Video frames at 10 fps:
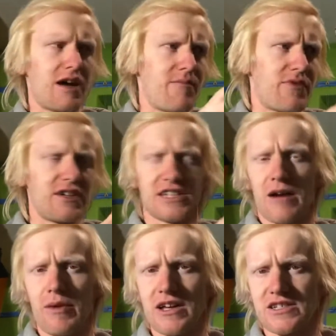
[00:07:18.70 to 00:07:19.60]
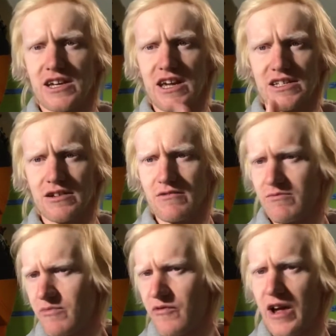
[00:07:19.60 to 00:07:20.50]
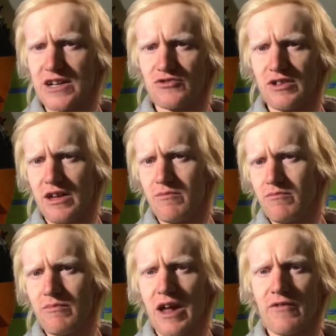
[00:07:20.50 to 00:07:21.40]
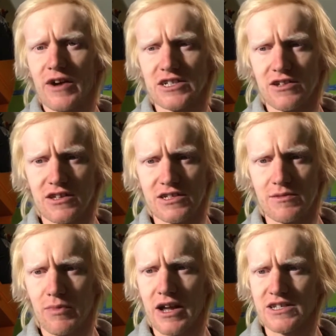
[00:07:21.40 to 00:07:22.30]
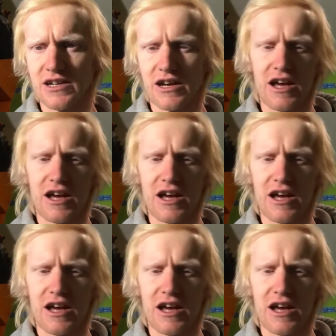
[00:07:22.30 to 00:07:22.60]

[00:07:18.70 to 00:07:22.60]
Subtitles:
things out of plastic. He has a factory that manufactures things in plastic.